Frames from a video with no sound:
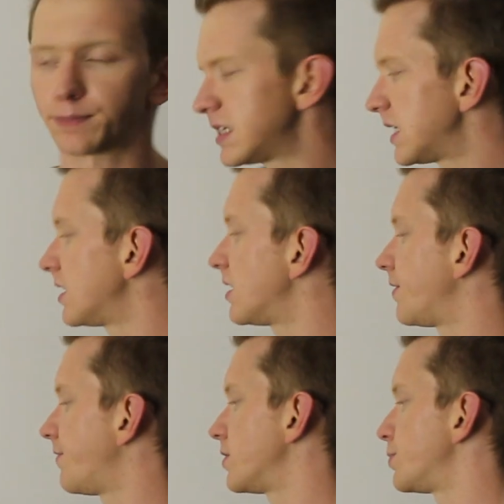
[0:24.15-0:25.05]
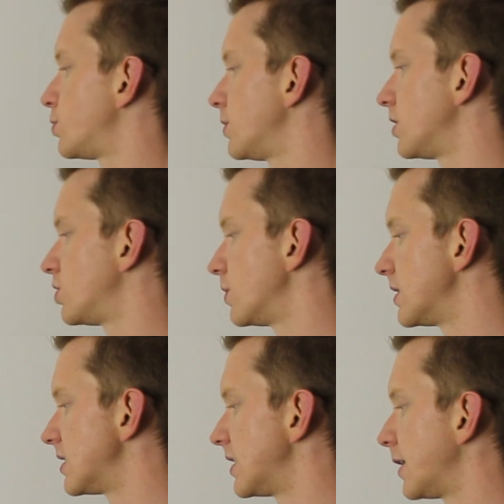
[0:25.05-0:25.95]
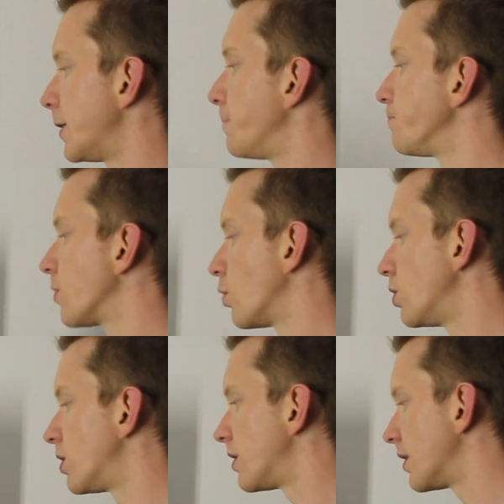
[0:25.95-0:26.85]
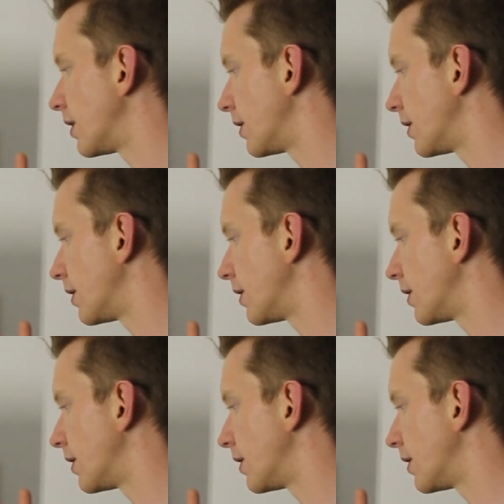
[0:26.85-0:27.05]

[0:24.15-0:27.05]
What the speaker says: Basically the difference between the two is that with